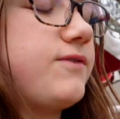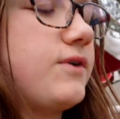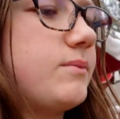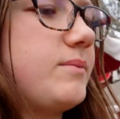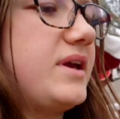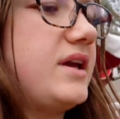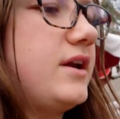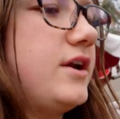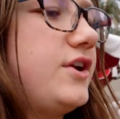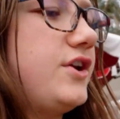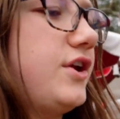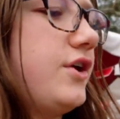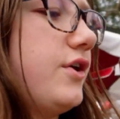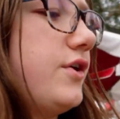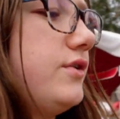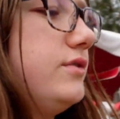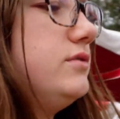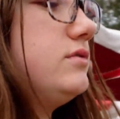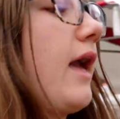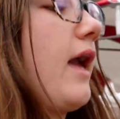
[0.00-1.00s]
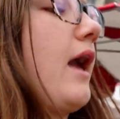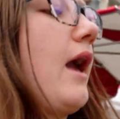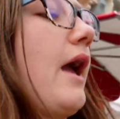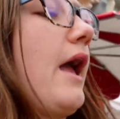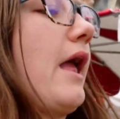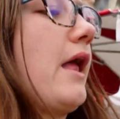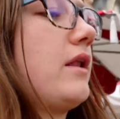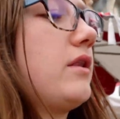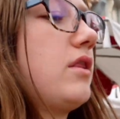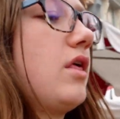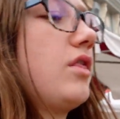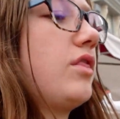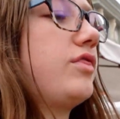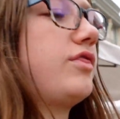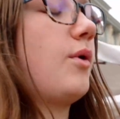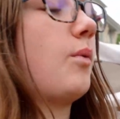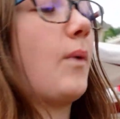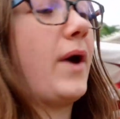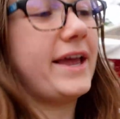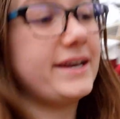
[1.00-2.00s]
for me to do and
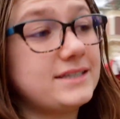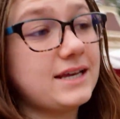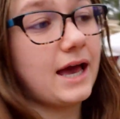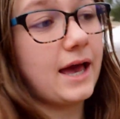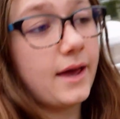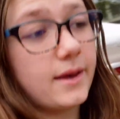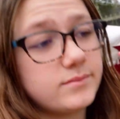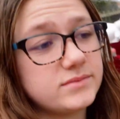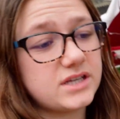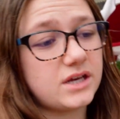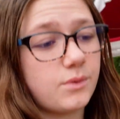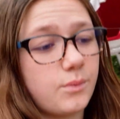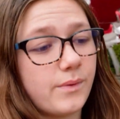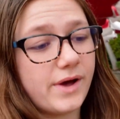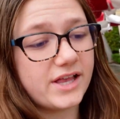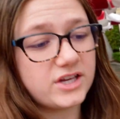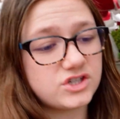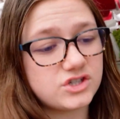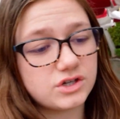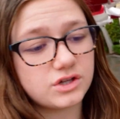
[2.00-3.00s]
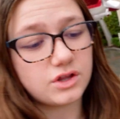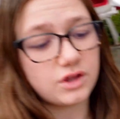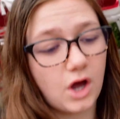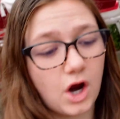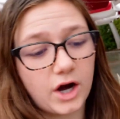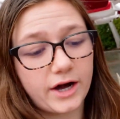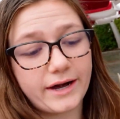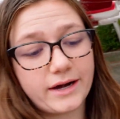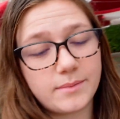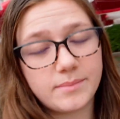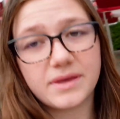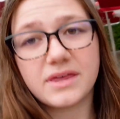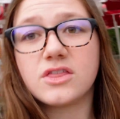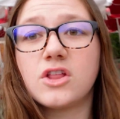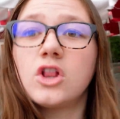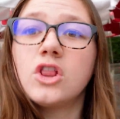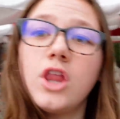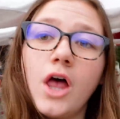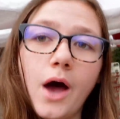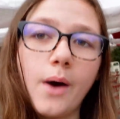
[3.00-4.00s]
the wait times in which are gonna be
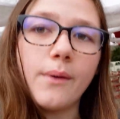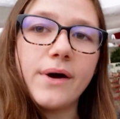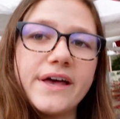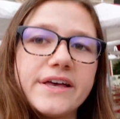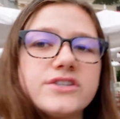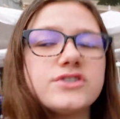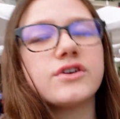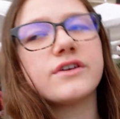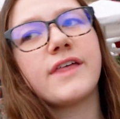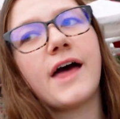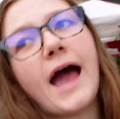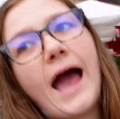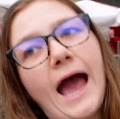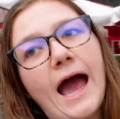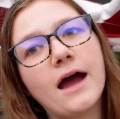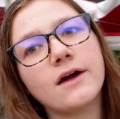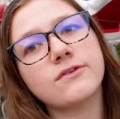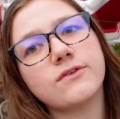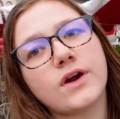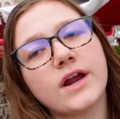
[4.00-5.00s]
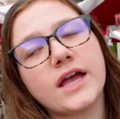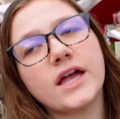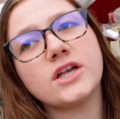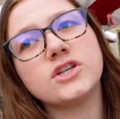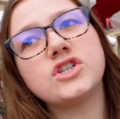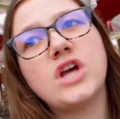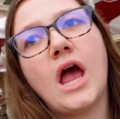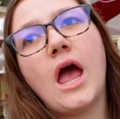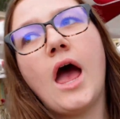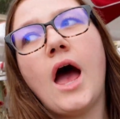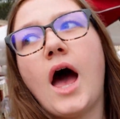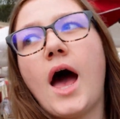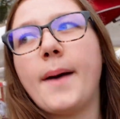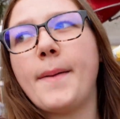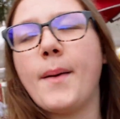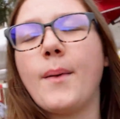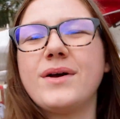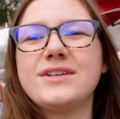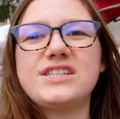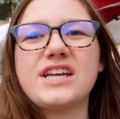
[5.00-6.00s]
the lowest or the average.
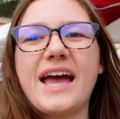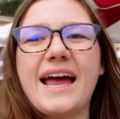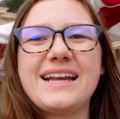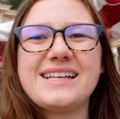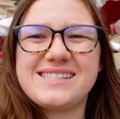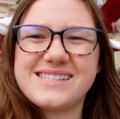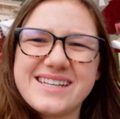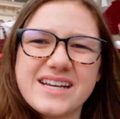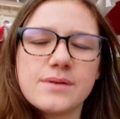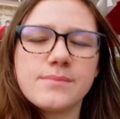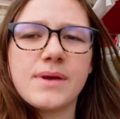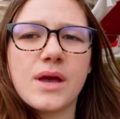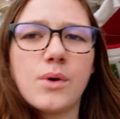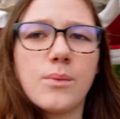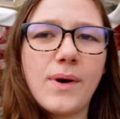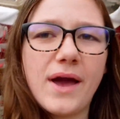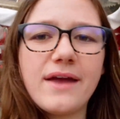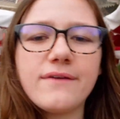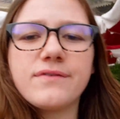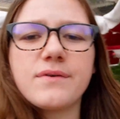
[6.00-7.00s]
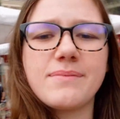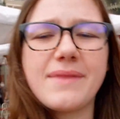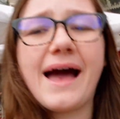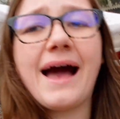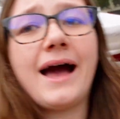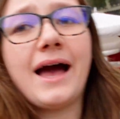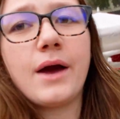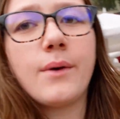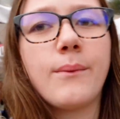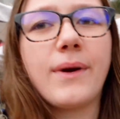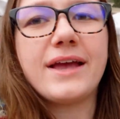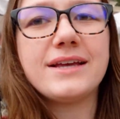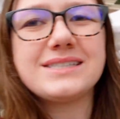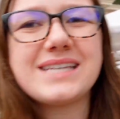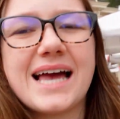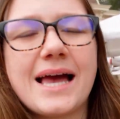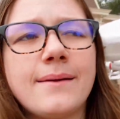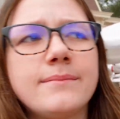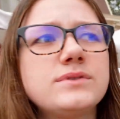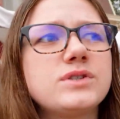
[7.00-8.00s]
It wants to kind of steer me away from the high wait
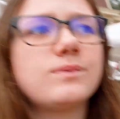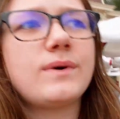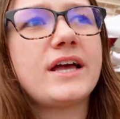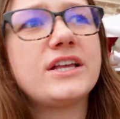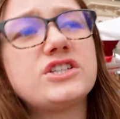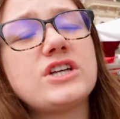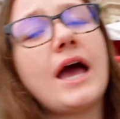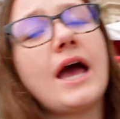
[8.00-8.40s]
times, which